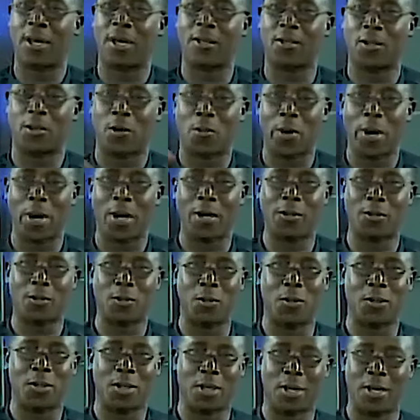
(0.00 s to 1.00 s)
that requires
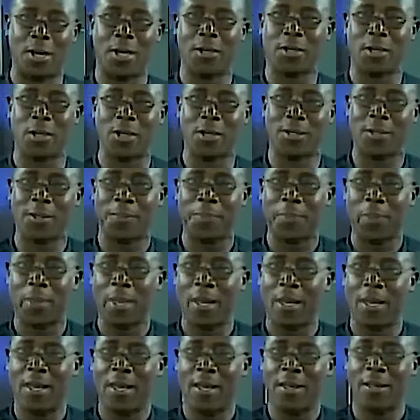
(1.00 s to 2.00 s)
two
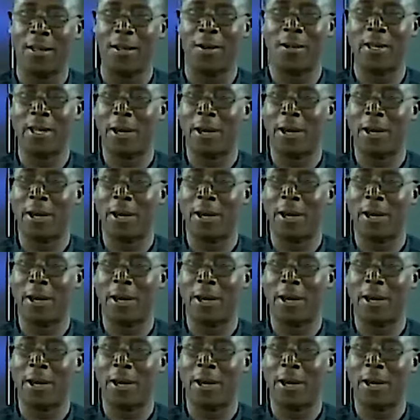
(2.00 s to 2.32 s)
signatories. The